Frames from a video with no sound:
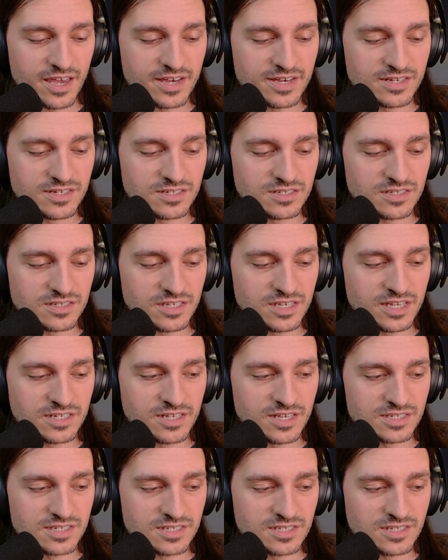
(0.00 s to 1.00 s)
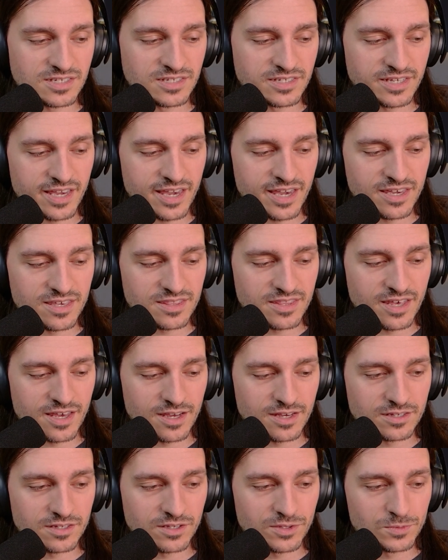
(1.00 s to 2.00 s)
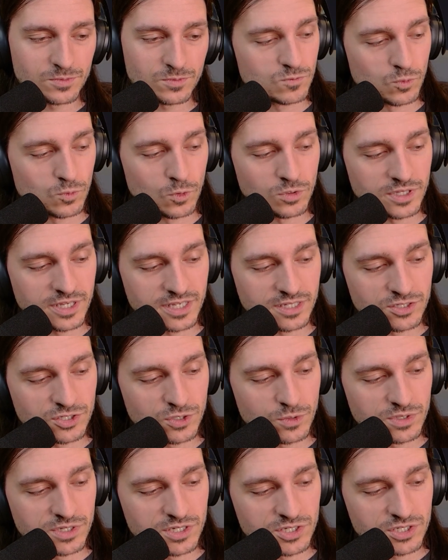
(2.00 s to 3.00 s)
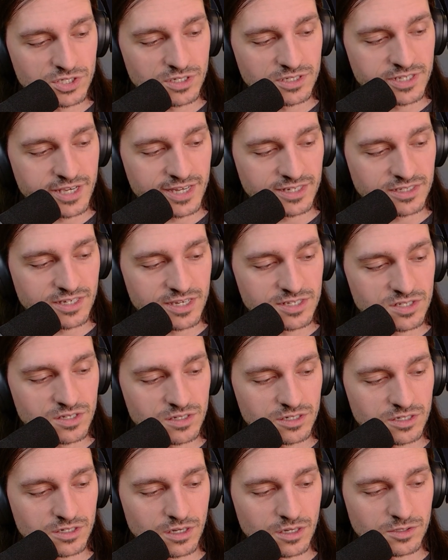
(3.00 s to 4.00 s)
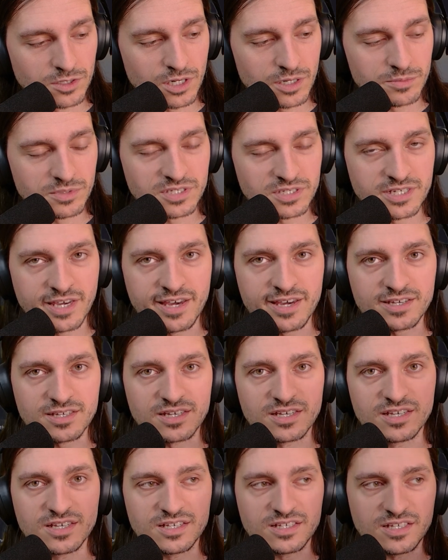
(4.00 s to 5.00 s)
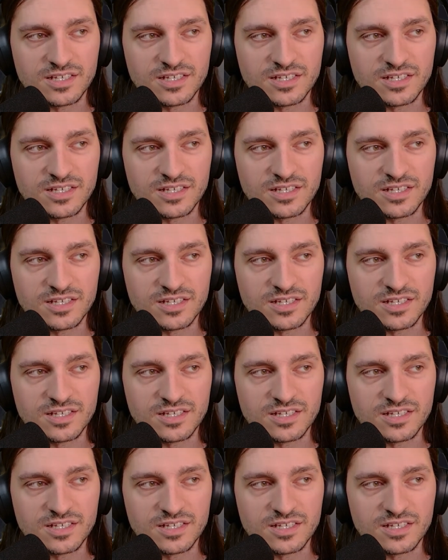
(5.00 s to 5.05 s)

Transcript: and it doesn't say that rolling 2 additional attack dice on an unarmed attack